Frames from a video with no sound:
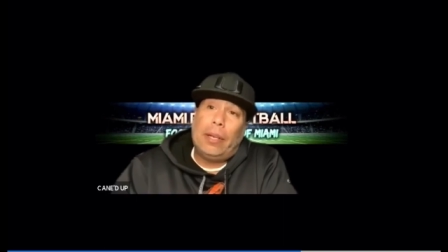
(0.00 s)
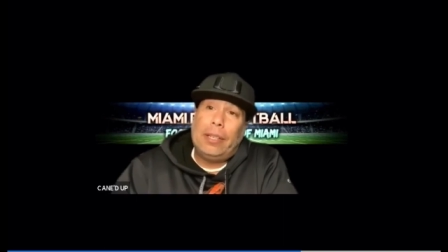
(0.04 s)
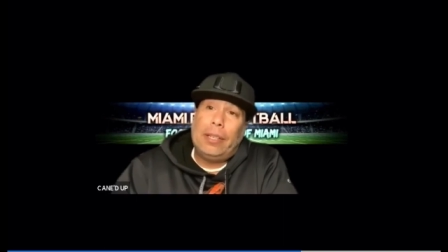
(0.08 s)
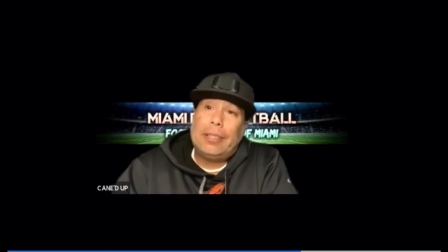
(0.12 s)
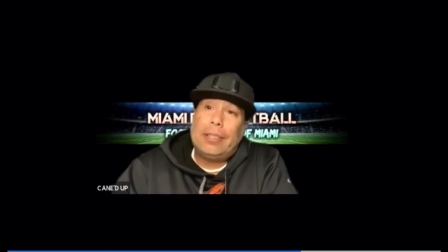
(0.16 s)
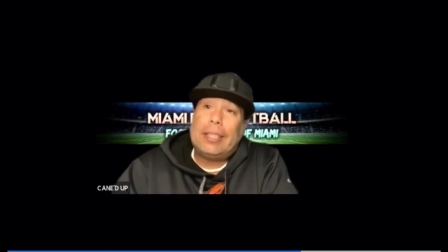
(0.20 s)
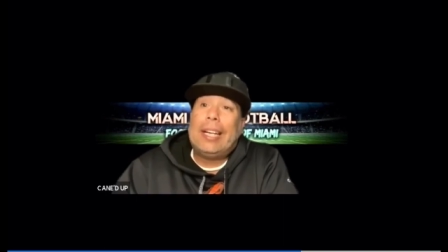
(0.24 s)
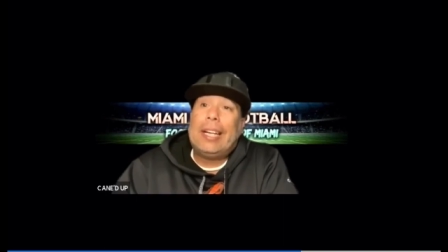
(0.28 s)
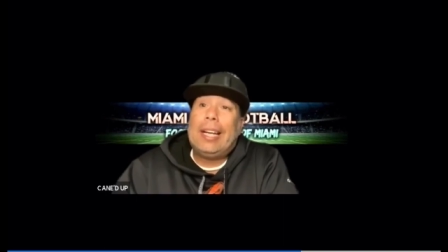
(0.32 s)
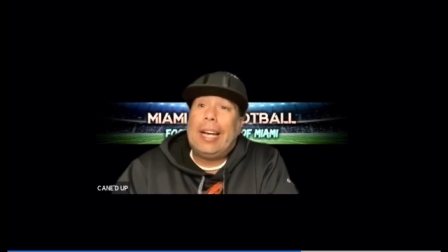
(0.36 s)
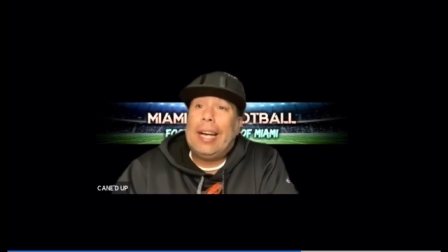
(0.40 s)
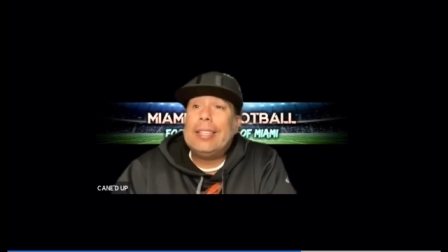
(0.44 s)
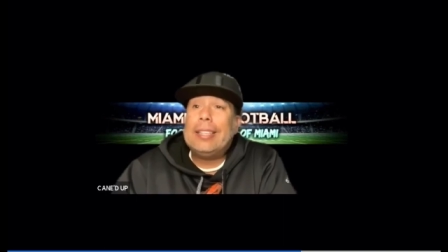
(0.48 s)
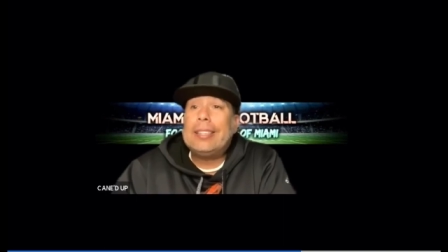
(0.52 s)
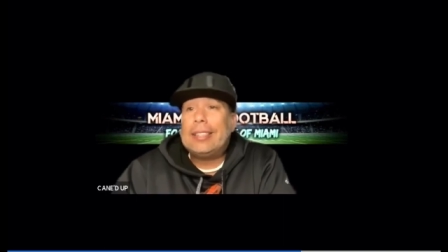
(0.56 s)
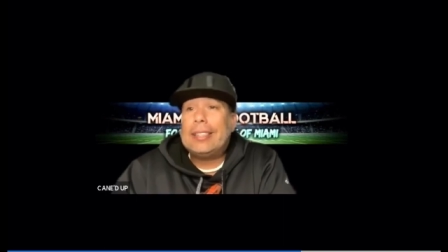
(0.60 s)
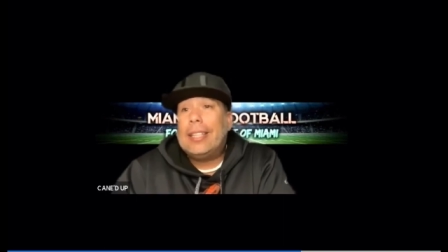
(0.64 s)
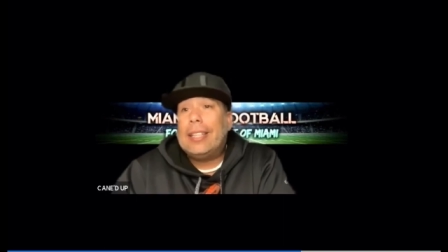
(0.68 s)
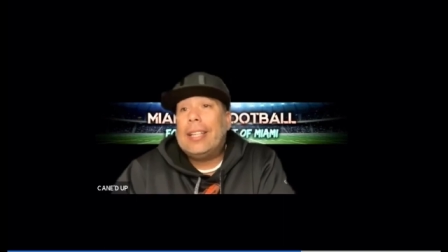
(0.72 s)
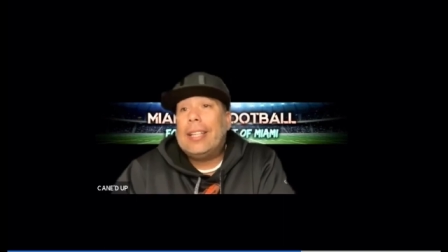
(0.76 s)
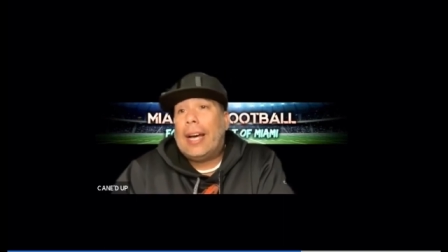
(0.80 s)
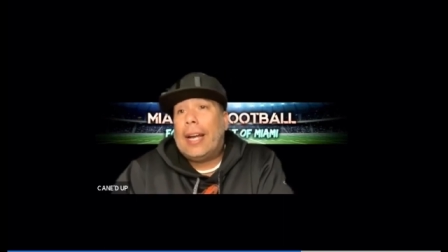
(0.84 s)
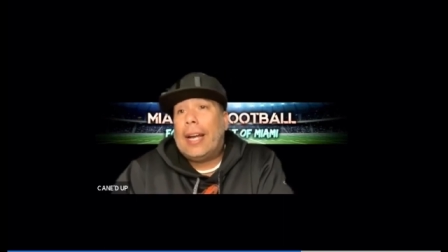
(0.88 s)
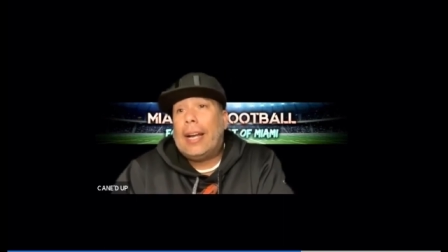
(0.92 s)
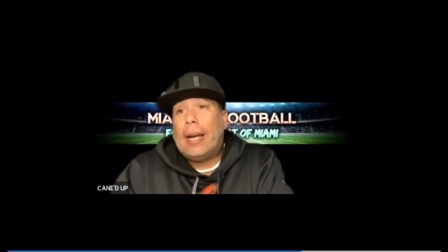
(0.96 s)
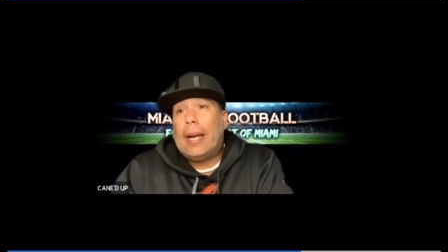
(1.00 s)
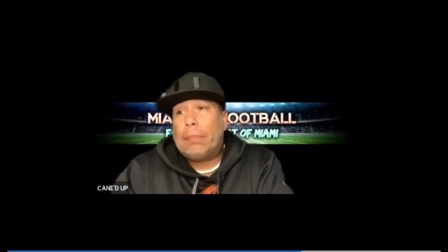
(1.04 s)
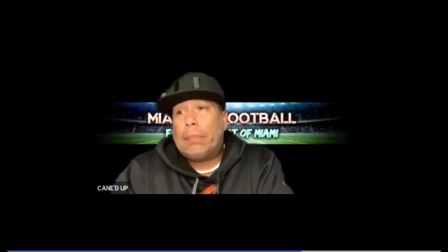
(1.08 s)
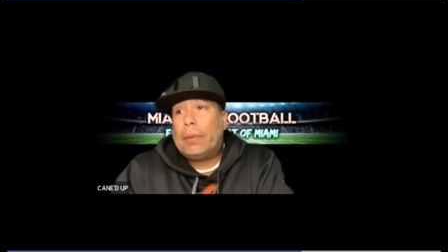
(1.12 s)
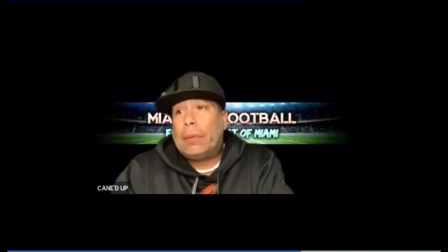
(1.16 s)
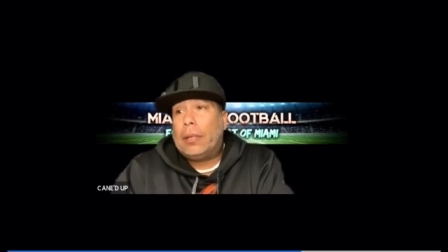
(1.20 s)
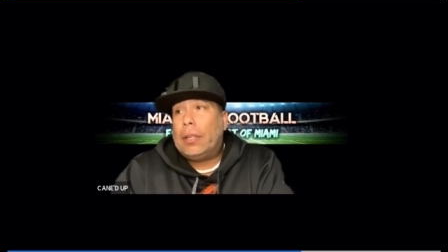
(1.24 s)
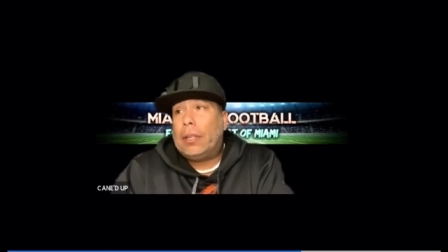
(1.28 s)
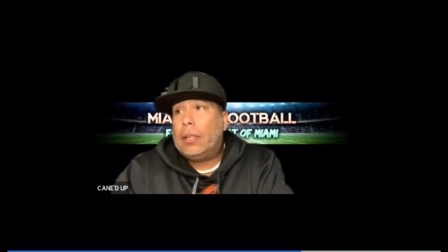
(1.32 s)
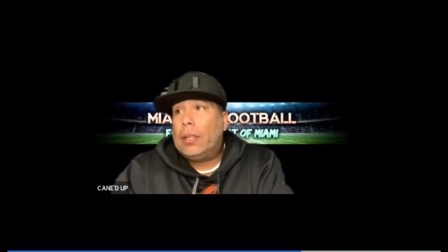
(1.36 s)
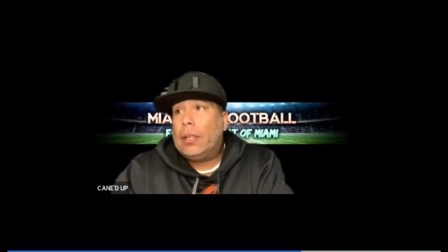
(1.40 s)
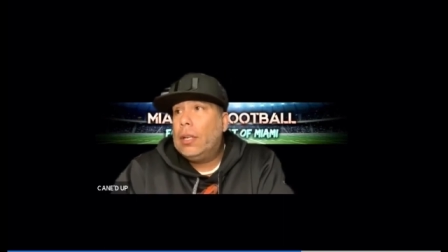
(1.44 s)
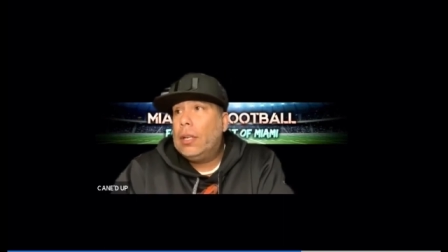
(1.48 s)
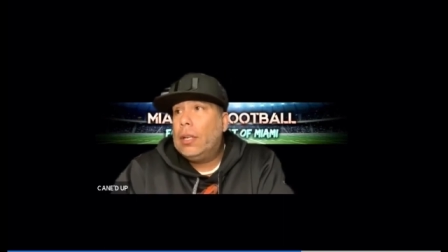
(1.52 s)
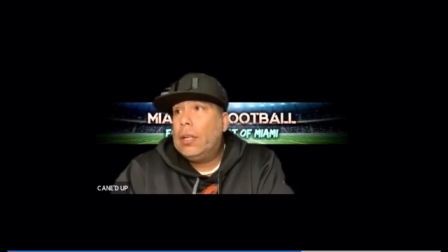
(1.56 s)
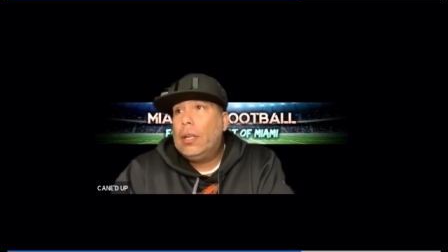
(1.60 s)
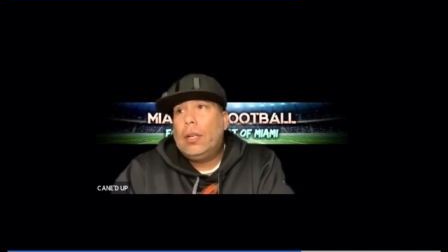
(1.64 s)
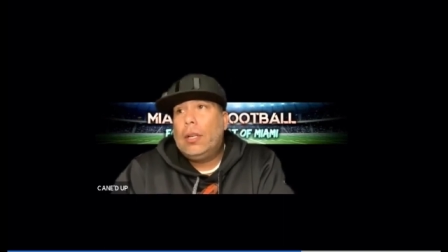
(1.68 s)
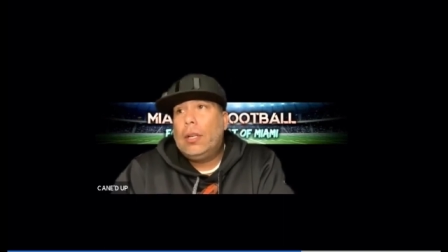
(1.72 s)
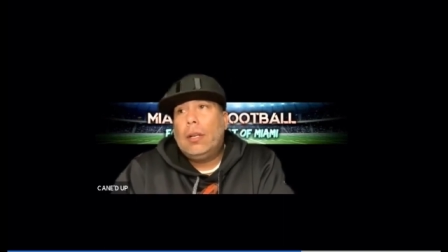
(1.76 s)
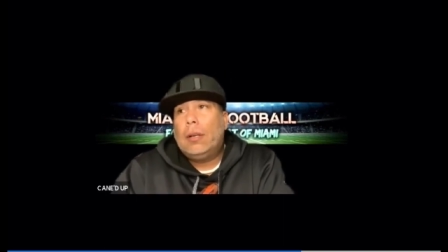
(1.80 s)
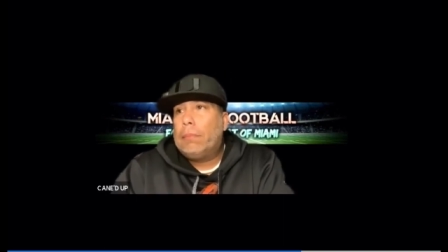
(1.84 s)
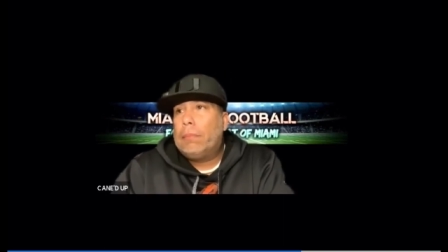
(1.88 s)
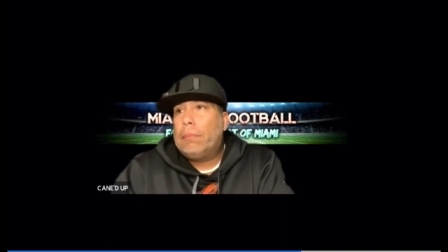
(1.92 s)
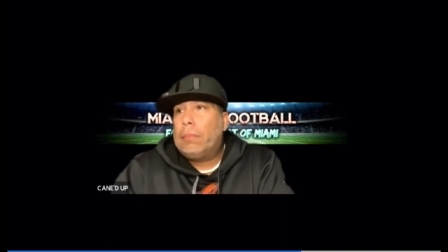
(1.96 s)
I, I see that happening,
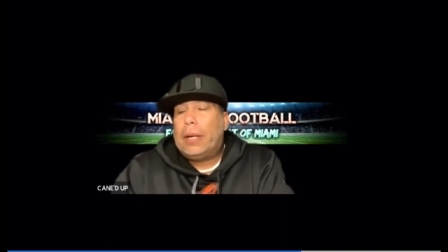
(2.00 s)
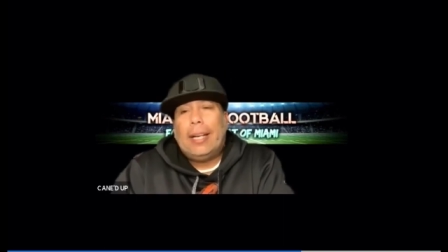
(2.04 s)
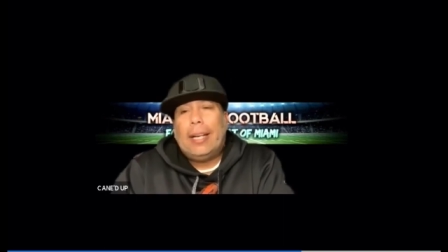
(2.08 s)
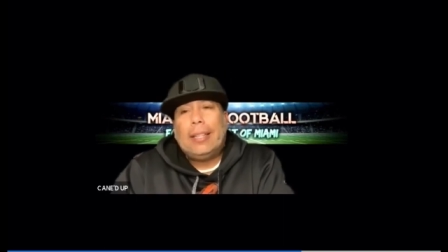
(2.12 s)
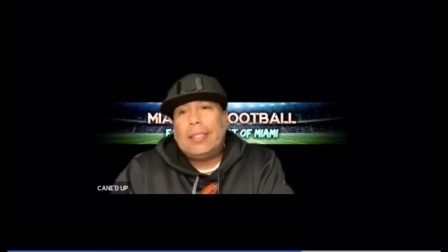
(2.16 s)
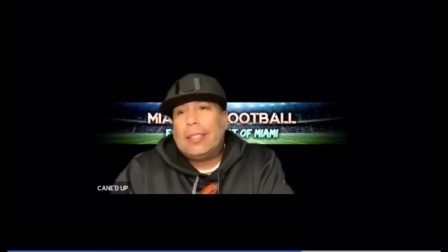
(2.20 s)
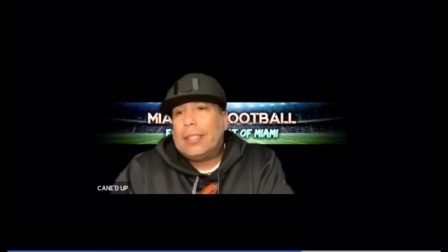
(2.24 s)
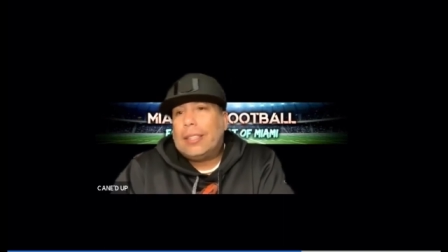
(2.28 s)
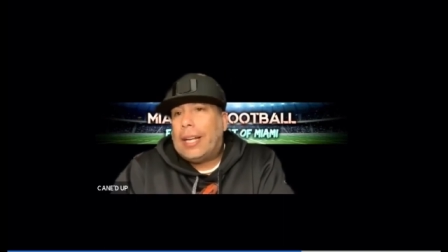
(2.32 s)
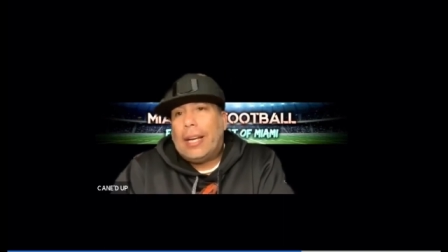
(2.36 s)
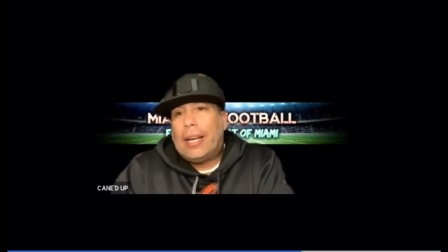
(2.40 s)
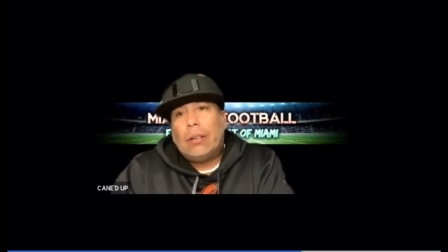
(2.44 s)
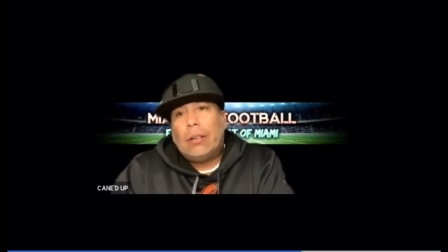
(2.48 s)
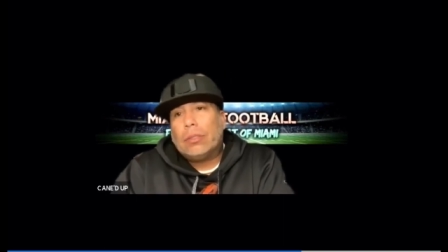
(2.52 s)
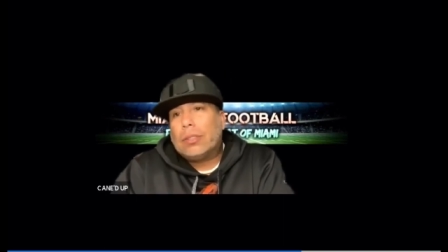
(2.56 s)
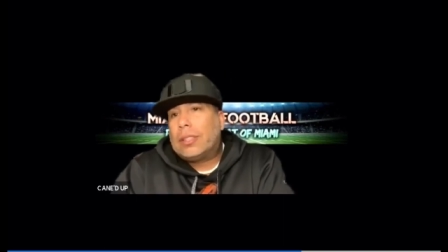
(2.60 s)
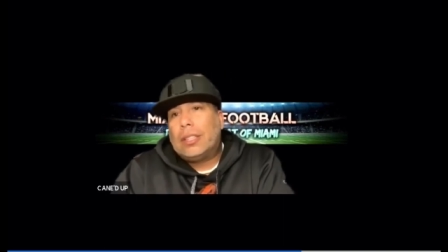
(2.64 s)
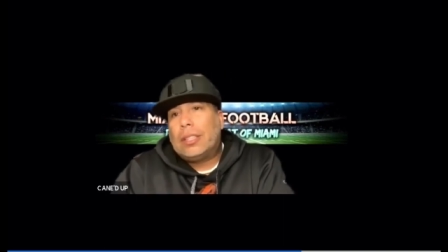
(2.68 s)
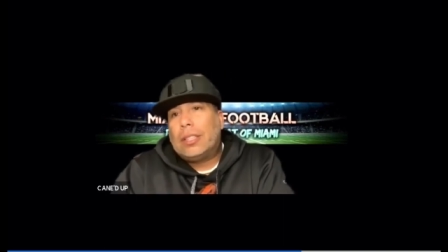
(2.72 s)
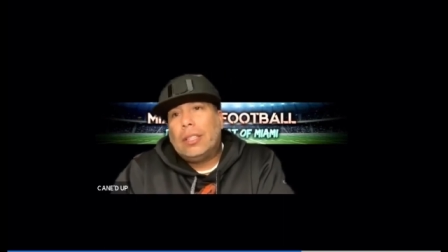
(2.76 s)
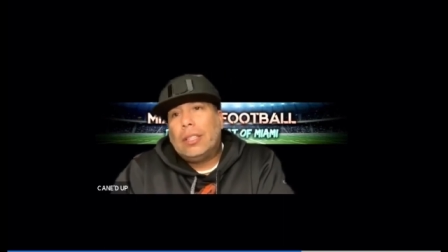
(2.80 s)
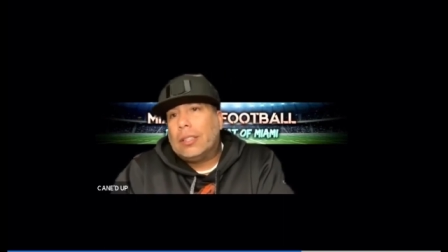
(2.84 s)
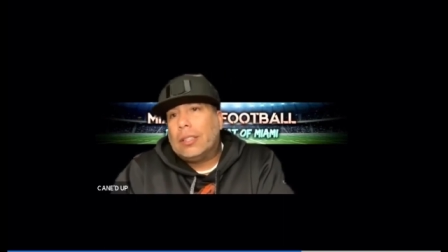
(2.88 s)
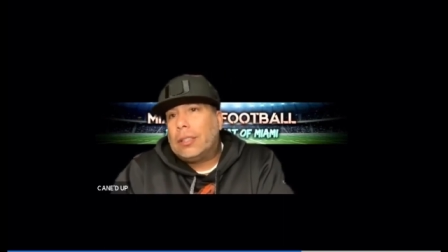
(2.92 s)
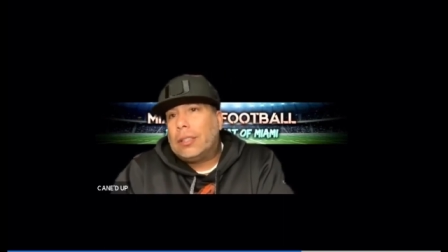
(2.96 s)
but I, I don't see us